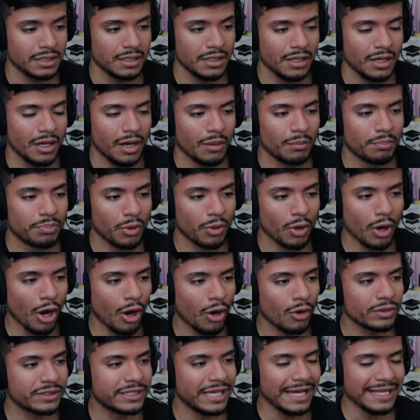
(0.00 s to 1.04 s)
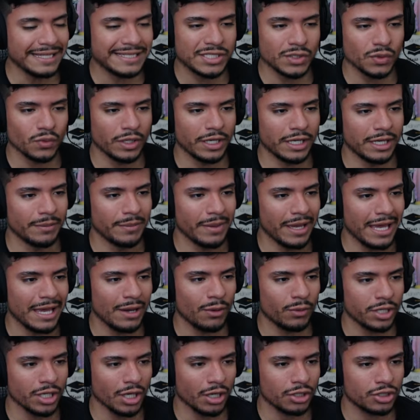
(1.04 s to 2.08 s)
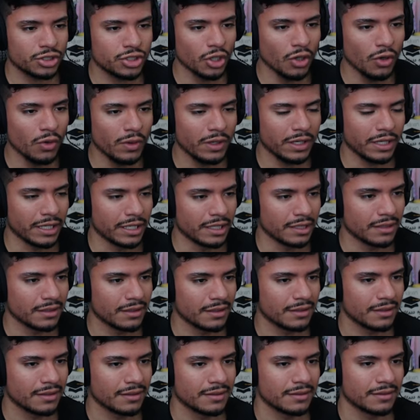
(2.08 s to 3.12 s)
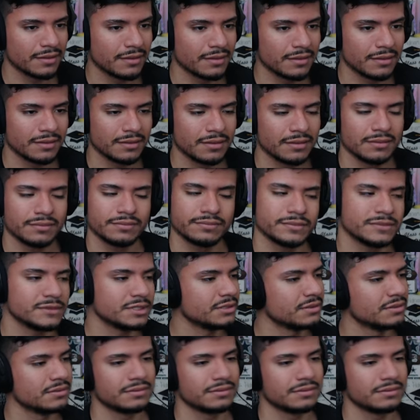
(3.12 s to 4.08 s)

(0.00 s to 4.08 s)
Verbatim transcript: the Bro, get to him, man. What are y'all doing? Got 10,